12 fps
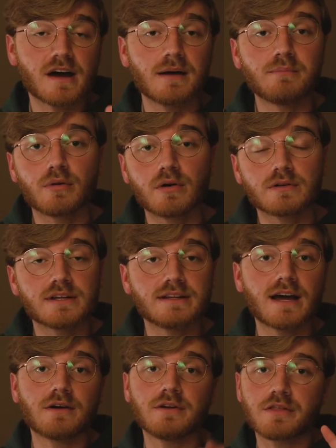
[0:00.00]
I boiled it
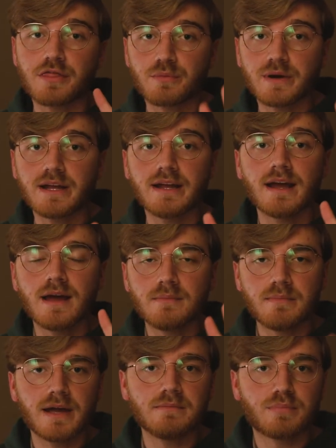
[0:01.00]
down to 3
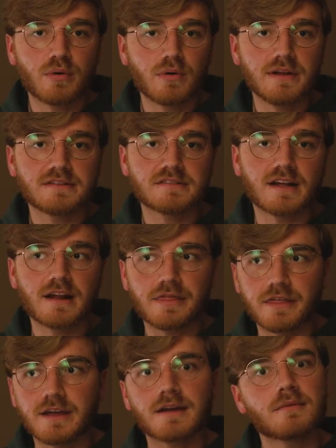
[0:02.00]
main points that I
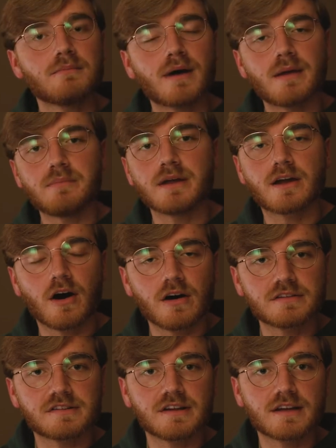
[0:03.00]
think might be
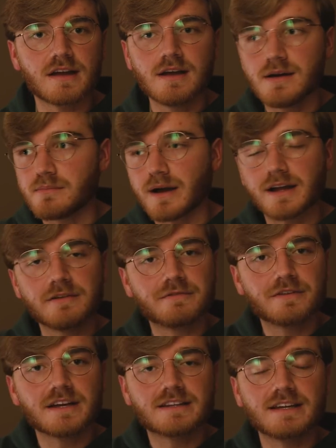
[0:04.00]
causing my
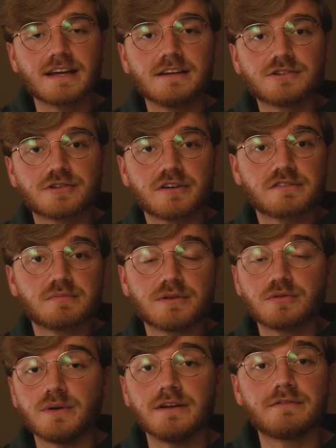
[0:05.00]
conflicting interest
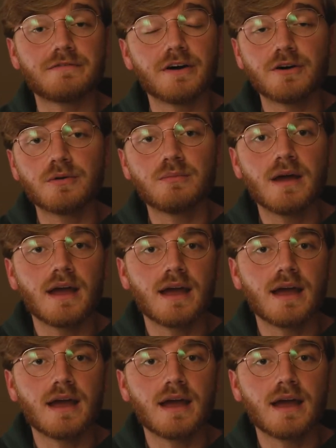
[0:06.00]
between film